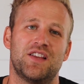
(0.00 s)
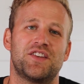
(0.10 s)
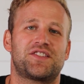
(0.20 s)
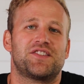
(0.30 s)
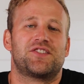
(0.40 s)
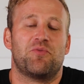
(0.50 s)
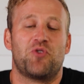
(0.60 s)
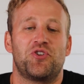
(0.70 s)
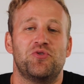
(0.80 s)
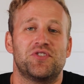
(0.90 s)
This is
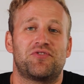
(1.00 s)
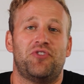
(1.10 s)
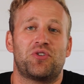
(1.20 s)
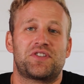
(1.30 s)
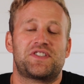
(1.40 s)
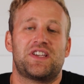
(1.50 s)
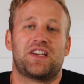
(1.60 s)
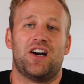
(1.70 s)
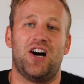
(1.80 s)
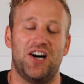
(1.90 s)
someone who is
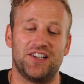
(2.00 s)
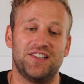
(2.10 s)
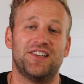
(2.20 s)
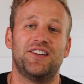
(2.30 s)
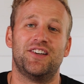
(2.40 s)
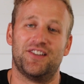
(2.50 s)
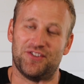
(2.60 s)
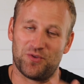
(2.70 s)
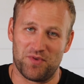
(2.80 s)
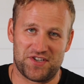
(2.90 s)
focusing on
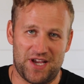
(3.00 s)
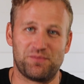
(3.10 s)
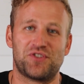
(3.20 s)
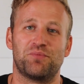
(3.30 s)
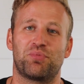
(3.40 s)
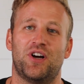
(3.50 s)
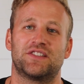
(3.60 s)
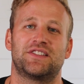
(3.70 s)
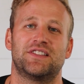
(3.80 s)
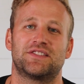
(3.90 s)
the redemption
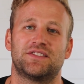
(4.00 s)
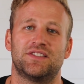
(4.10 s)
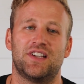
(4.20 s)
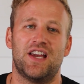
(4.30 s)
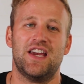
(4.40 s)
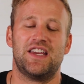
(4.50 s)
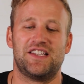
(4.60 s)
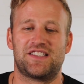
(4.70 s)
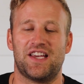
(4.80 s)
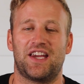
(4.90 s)
process.
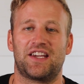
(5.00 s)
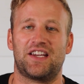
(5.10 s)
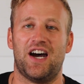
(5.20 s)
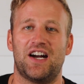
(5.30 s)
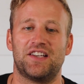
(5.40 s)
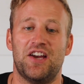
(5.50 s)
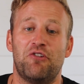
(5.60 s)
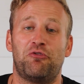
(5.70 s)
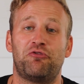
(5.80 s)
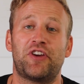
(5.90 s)
He's saying, God,
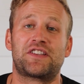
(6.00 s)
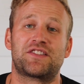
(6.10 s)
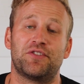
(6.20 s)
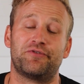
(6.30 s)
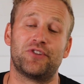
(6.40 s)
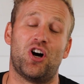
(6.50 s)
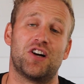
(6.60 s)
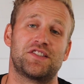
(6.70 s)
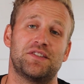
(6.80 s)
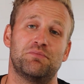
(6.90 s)
fix the
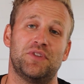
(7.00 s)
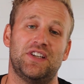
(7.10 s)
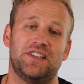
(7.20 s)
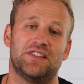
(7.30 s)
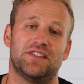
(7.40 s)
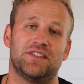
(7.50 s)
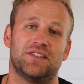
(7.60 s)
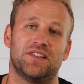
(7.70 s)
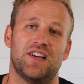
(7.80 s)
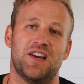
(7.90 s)
flaws in me.
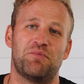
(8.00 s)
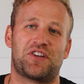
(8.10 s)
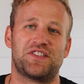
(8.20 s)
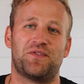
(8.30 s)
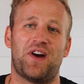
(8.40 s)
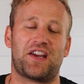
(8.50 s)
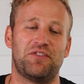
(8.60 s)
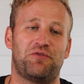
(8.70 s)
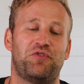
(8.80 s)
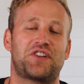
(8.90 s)
Because if I
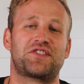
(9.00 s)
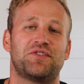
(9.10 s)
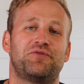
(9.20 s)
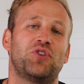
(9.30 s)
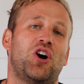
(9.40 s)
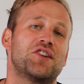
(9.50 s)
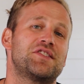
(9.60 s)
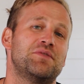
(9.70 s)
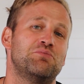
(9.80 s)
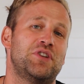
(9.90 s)
can fix the
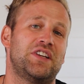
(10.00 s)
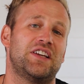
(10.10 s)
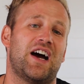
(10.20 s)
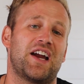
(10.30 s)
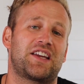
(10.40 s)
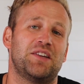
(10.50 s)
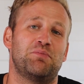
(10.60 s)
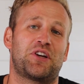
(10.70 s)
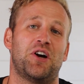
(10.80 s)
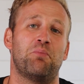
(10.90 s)
flaws in me, I can
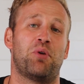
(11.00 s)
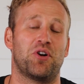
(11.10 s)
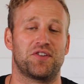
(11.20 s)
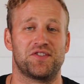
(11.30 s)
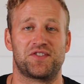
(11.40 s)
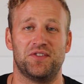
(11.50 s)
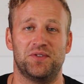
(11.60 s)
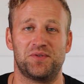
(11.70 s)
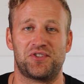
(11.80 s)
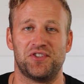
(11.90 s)
become part of the
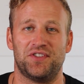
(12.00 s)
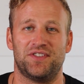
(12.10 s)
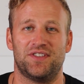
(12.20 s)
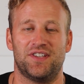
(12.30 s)
solution.